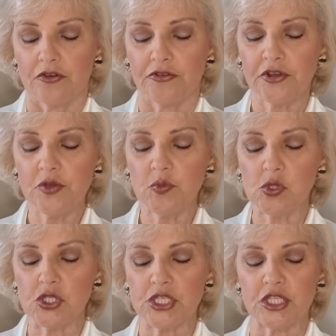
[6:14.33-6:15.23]

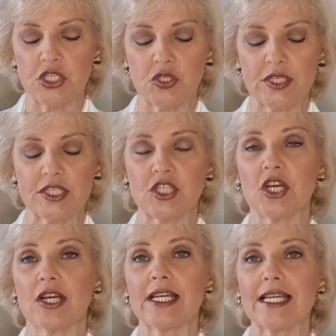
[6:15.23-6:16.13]
Furthermore, she enjoys
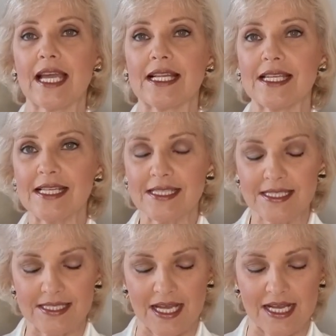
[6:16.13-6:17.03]
jogging and
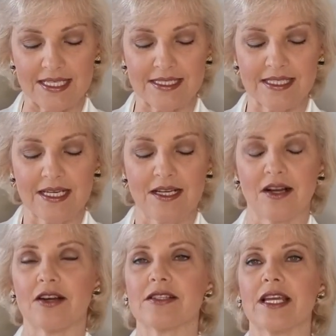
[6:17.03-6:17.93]
exercise
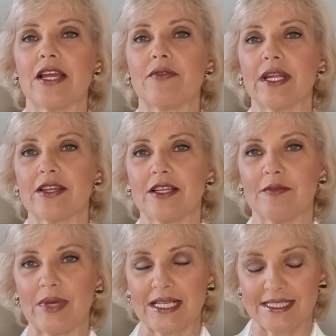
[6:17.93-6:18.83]
on a
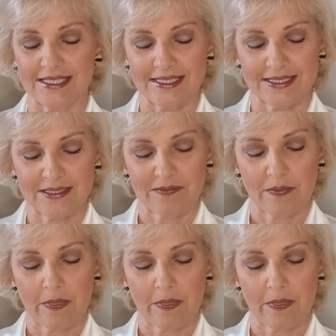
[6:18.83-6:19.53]
regular basis.